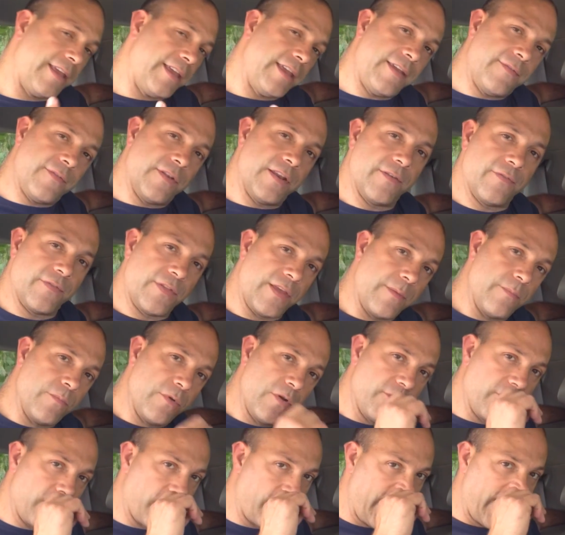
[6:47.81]
Even if they
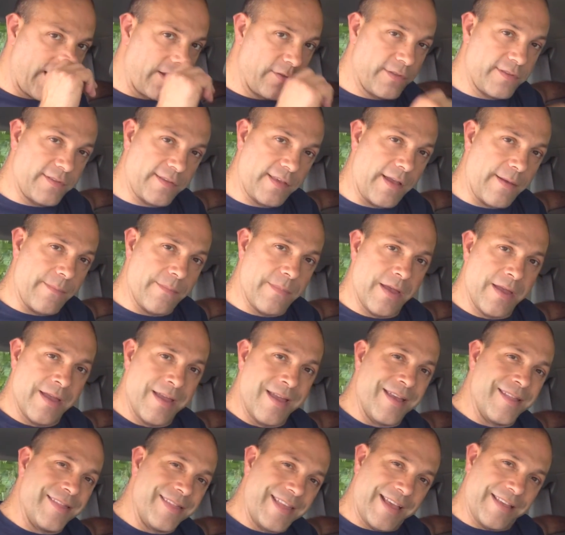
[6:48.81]
move around some,
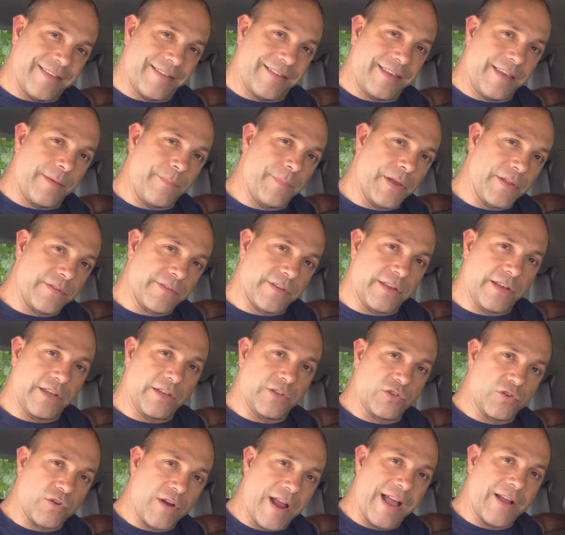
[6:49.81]
that seatbelt's going
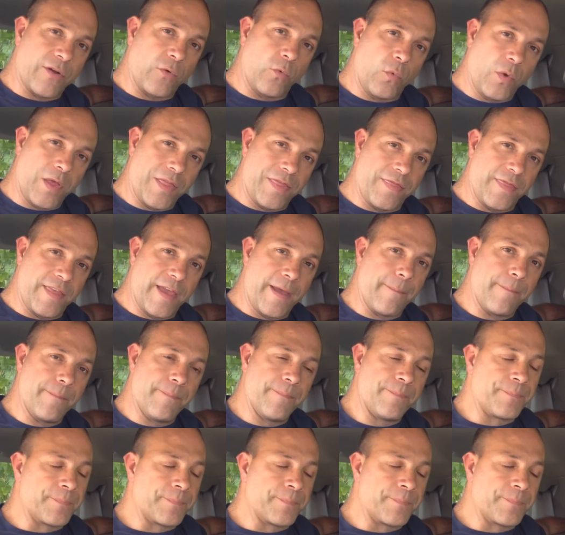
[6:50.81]
to track with them.